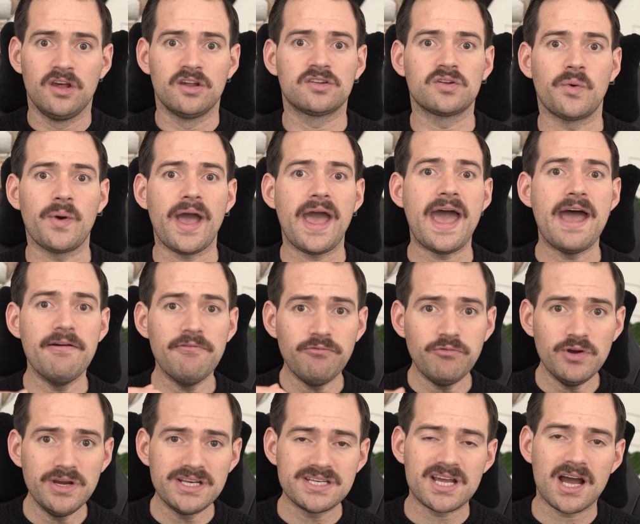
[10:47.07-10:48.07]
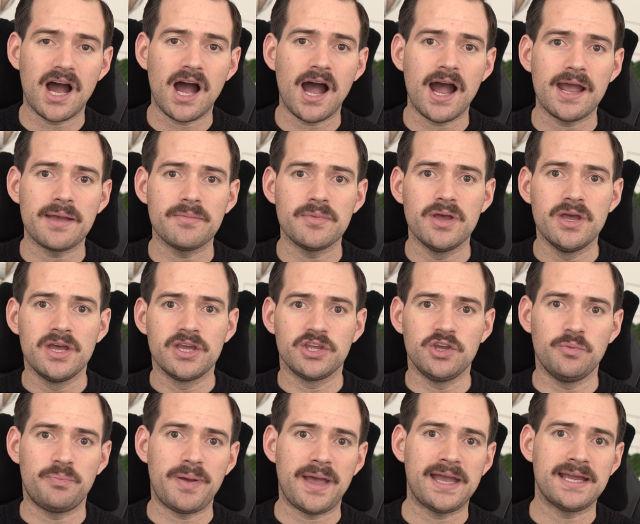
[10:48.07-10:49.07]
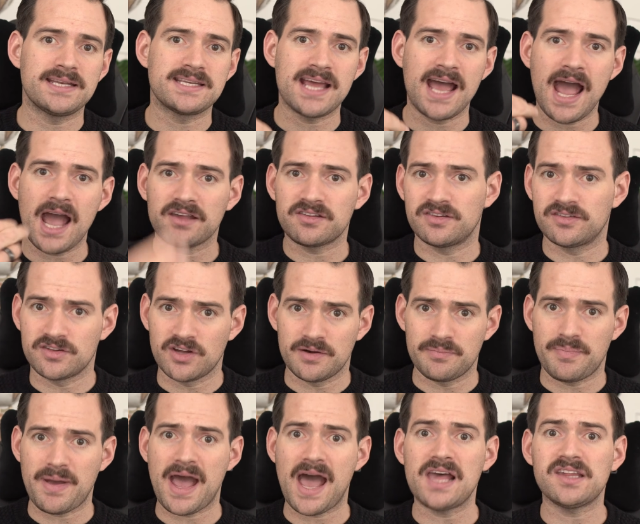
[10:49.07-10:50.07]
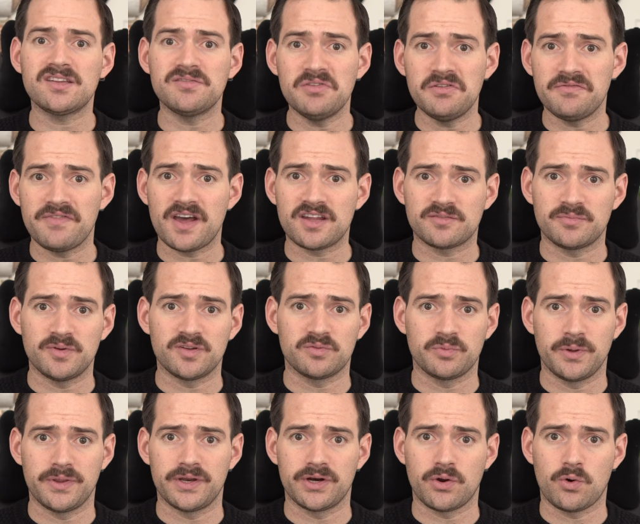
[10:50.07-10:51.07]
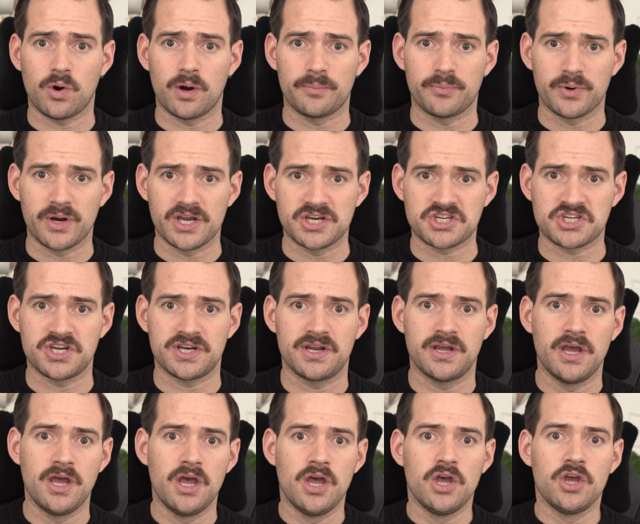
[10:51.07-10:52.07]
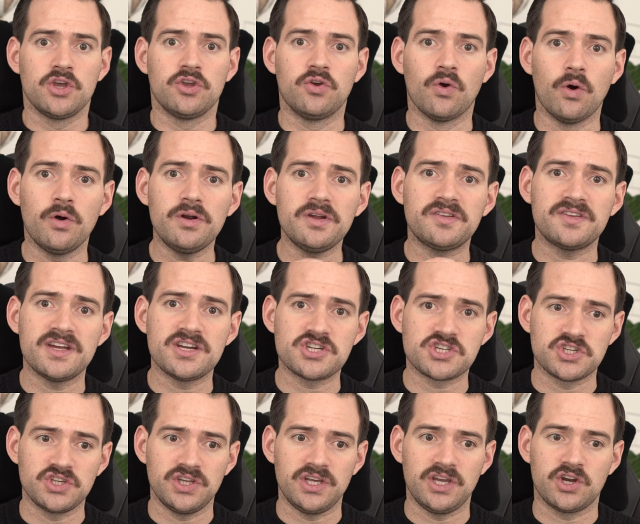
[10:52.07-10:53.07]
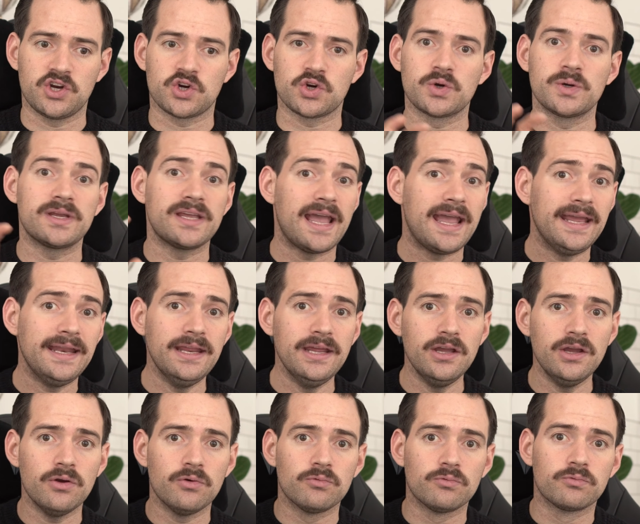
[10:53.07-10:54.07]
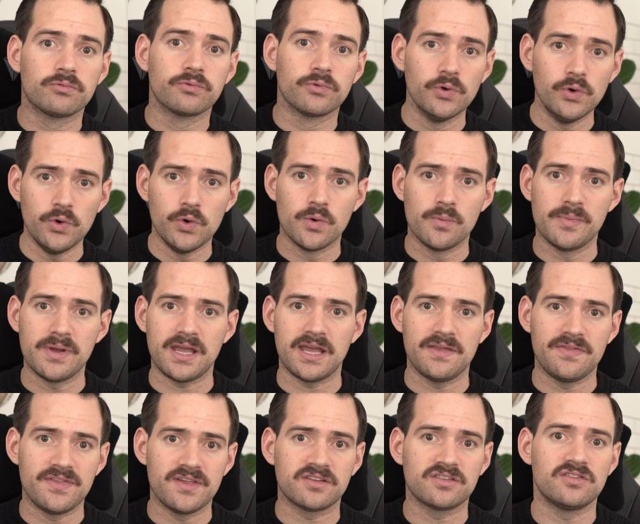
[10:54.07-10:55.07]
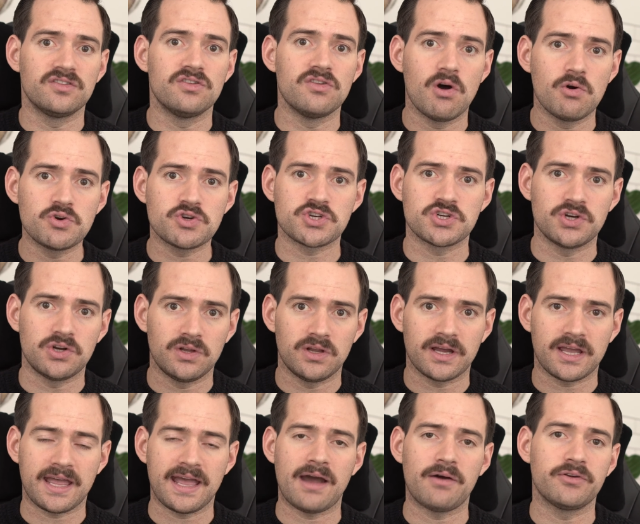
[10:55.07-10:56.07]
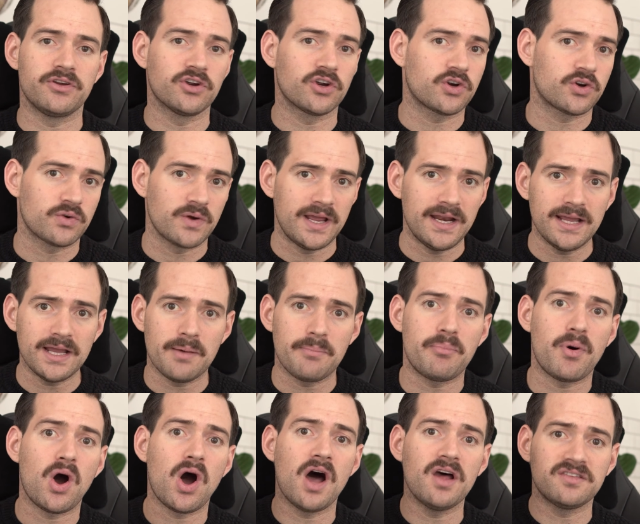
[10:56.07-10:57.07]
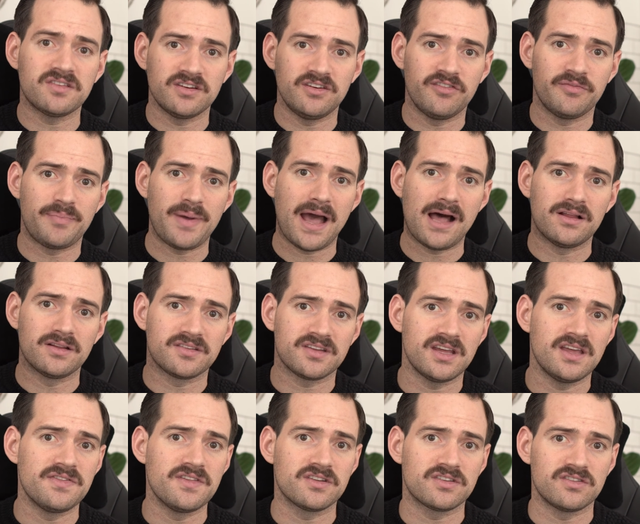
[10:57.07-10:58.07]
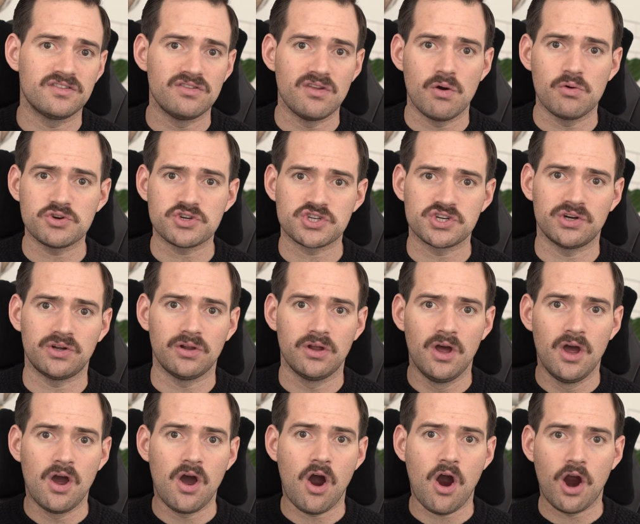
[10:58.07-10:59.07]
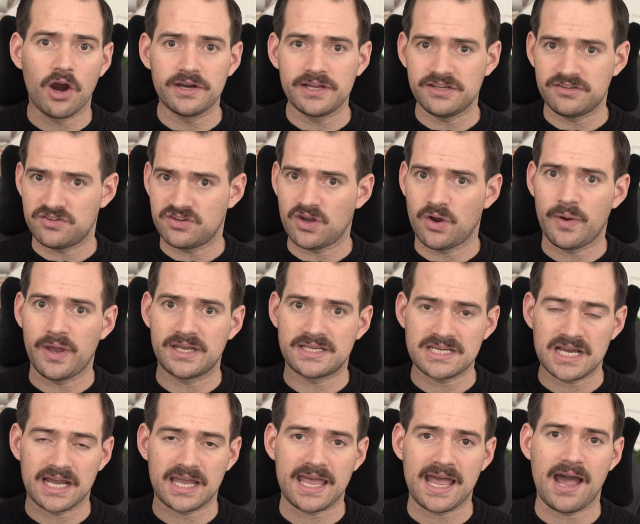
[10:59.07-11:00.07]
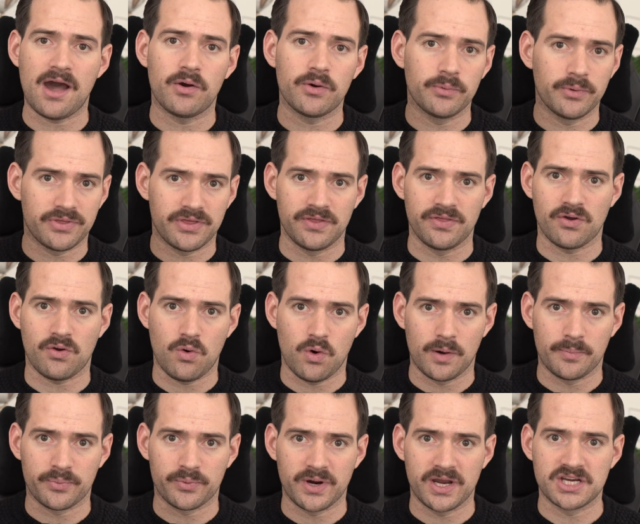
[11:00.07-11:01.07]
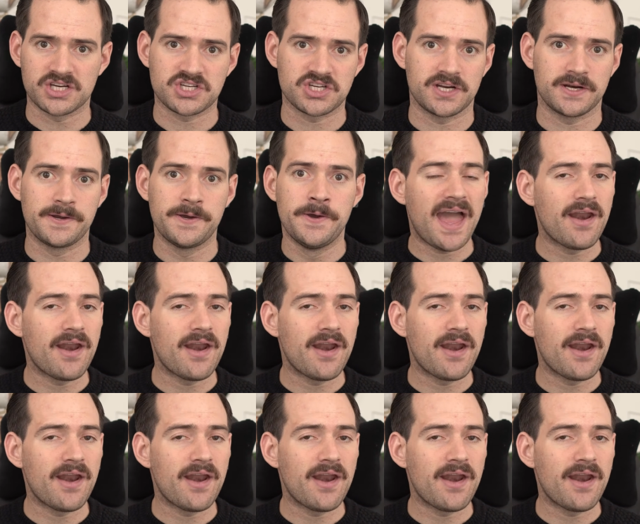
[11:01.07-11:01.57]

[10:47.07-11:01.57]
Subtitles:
So every time you pay taxes on passive investments within a corporation, you're essentially creating room in this notional account. You're creating a positive balance in this notional RDTOH account within the corporation.